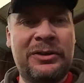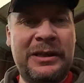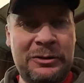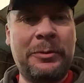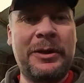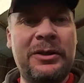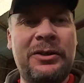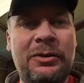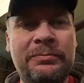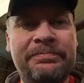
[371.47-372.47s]
So that's what we're going to
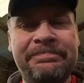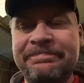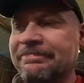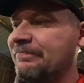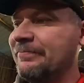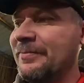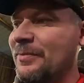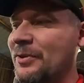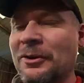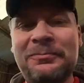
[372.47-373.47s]
do.
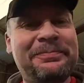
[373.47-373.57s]
So